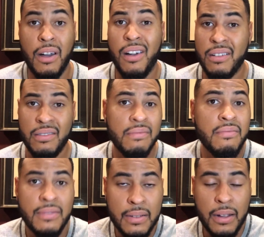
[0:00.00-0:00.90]
are
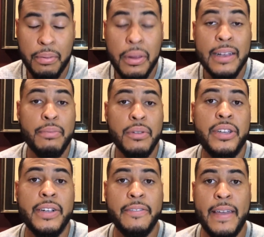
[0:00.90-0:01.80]
applicable
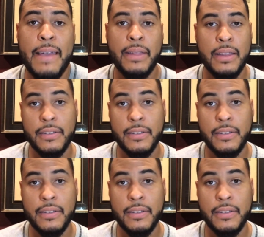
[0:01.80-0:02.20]
to your family.